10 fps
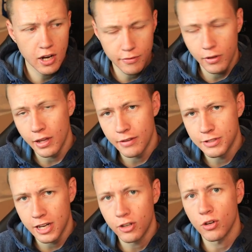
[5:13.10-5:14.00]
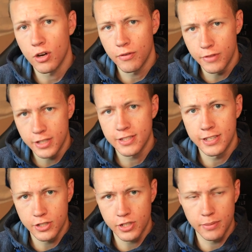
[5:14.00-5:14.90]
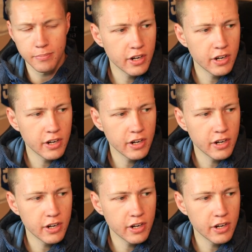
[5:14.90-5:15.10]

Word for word: of the life cycle of this system.